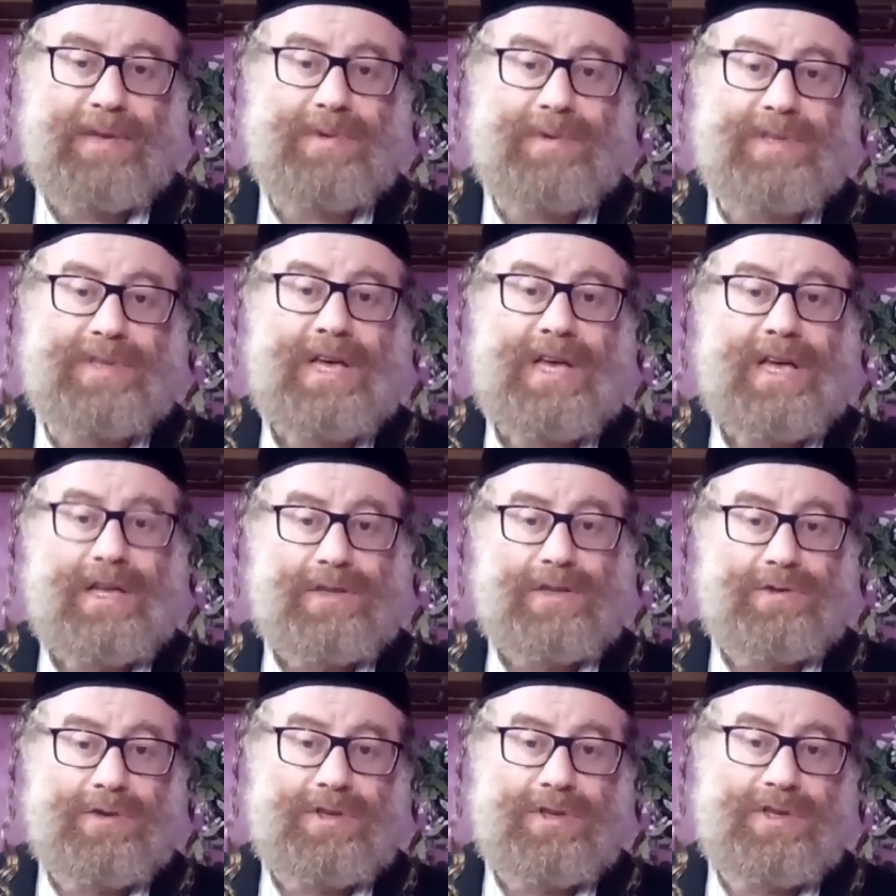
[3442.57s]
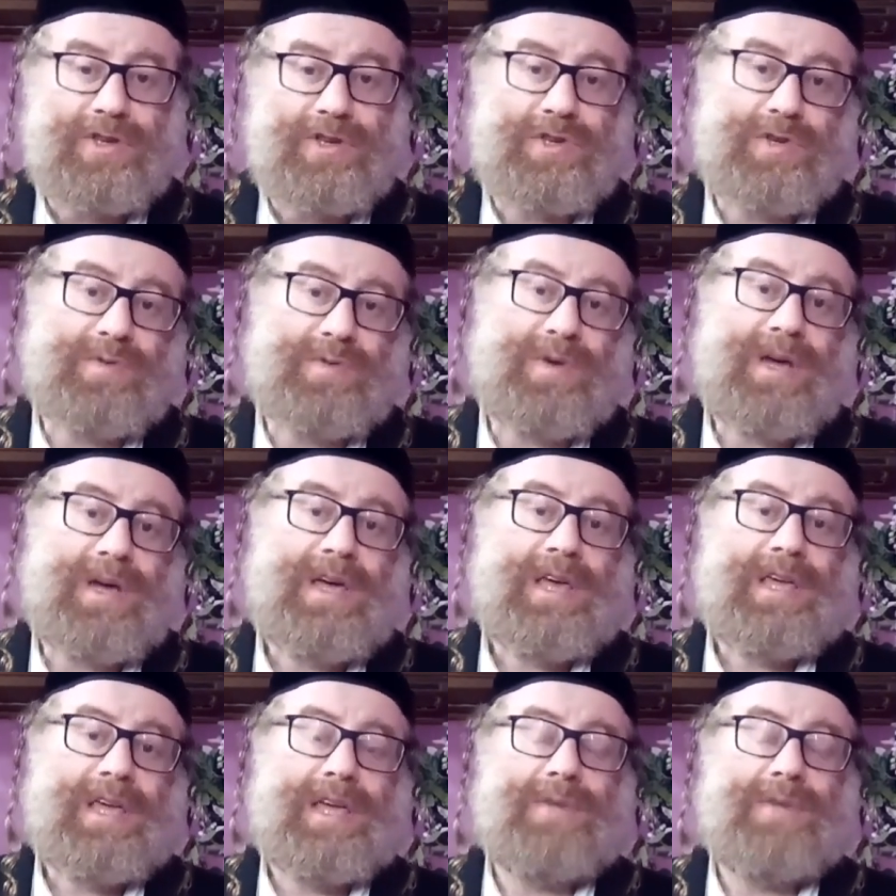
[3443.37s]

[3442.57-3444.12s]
he was doing teshuva,